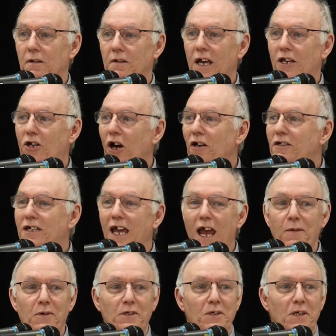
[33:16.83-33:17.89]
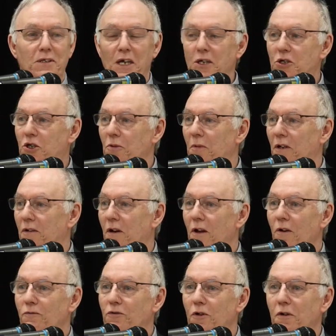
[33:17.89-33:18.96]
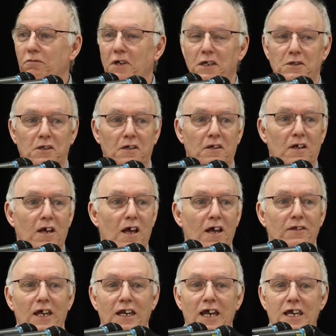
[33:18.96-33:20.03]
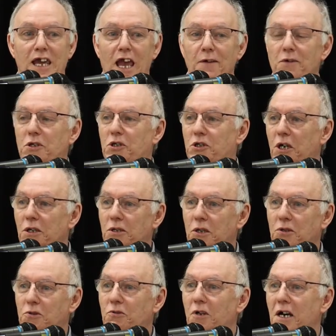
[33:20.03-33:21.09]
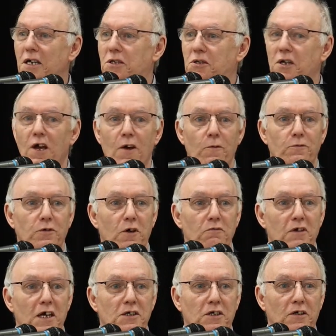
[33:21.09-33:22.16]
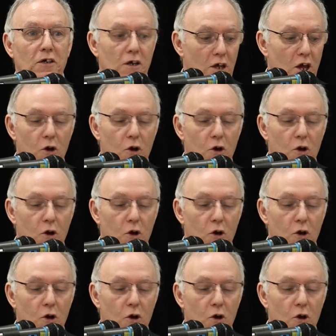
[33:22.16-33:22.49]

That God gave us this instrument for a reason, that He gave us Jesus Christ for a reason.